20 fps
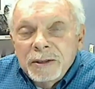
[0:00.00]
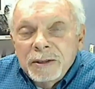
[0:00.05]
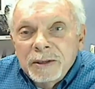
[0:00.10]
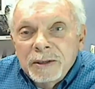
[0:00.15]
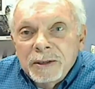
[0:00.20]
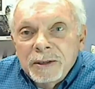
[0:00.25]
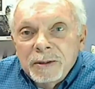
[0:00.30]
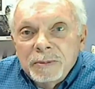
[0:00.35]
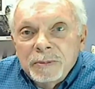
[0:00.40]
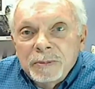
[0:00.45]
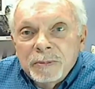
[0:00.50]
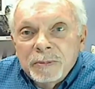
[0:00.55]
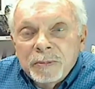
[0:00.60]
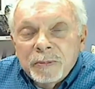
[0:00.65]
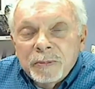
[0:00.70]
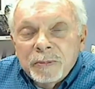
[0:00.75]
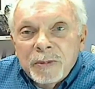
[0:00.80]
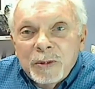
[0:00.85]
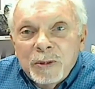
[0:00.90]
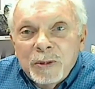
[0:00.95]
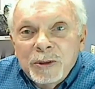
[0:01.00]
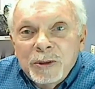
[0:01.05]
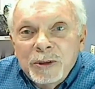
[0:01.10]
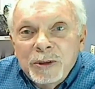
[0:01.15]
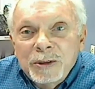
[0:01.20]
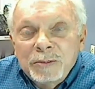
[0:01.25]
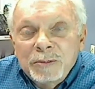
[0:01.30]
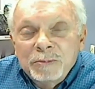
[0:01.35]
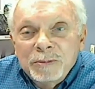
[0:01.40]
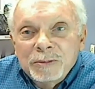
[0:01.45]

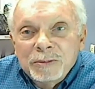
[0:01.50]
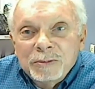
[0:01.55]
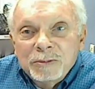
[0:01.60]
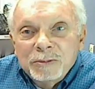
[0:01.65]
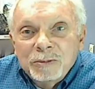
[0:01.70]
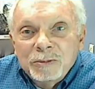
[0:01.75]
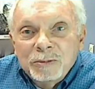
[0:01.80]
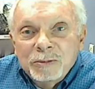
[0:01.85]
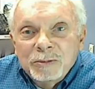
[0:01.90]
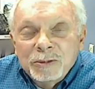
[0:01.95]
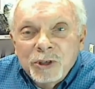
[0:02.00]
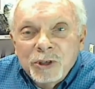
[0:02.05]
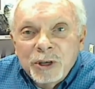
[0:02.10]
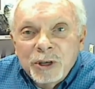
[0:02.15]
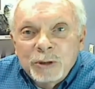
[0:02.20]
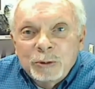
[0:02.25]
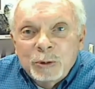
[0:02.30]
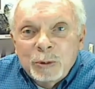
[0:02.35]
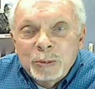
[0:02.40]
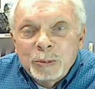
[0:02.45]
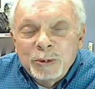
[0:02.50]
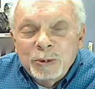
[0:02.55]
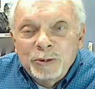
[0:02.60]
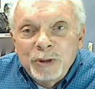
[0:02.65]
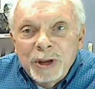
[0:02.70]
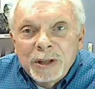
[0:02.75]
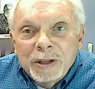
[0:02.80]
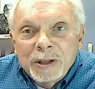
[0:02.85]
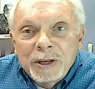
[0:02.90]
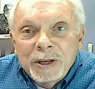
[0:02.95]
the general
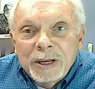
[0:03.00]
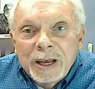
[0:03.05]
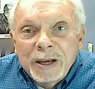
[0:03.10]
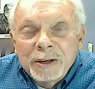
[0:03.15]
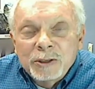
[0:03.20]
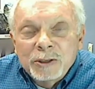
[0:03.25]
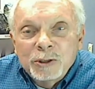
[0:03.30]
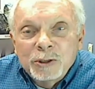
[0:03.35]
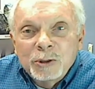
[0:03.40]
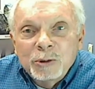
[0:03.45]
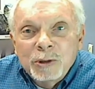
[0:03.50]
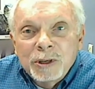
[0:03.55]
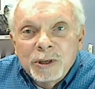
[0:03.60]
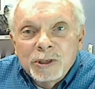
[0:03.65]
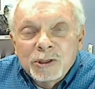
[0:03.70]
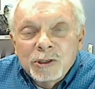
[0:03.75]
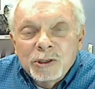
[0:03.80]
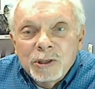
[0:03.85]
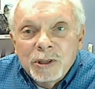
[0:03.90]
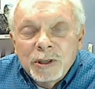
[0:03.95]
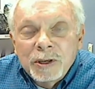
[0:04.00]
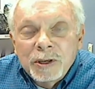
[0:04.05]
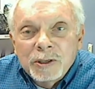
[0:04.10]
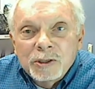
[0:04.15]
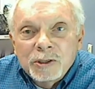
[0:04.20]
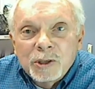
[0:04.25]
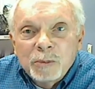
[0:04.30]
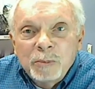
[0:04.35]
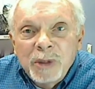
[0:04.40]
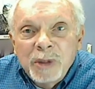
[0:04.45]
prevailing attitude is that
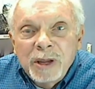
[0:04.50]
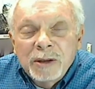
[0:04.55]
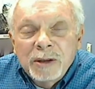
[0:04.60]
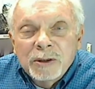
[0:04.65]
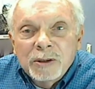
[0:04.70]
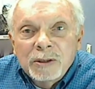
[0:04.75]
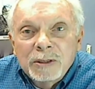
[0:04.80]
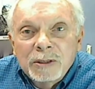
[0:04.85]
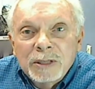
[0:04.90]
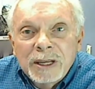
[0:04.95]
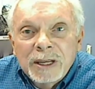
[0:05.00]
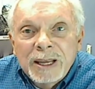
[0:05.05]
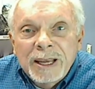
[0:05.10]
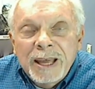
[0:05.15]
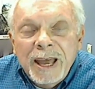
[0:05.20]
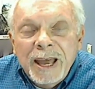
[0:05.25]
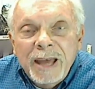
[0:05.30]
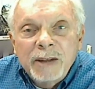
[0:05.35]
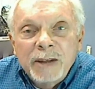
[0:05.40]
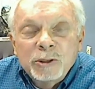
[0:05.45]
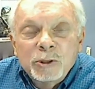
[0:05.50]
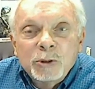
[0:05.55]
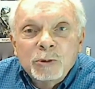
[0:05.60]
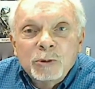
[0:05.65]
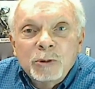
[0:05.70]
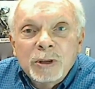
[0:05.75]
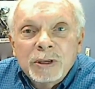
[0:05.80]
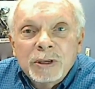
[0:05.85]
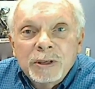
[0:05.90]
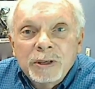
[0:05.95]
it's a male
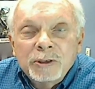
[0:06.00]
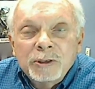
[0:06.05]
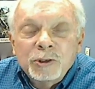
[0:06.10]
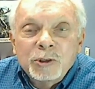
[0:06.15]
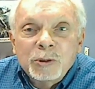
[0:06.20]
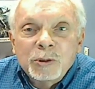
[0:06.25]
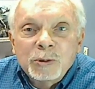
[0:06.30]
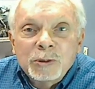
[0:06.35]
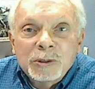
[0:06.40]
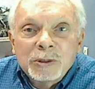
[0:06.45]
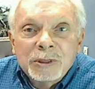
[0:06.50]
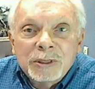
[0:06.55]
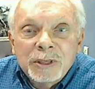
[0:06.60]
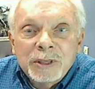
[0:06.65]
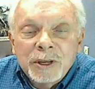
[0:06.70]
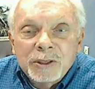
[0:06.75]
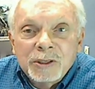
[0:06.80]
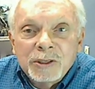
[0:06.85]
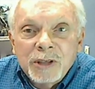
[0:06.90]
attitude issue. It's